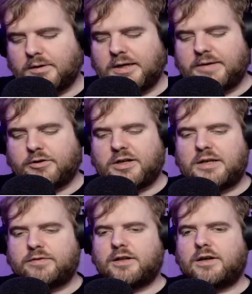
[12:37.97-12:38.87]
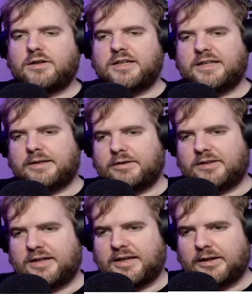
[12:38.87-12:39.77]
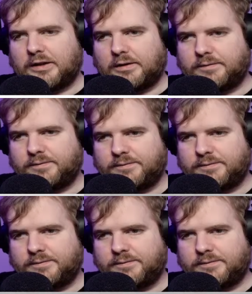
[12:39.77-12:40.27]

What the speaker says: Hey, we're not even logged in. What the hell?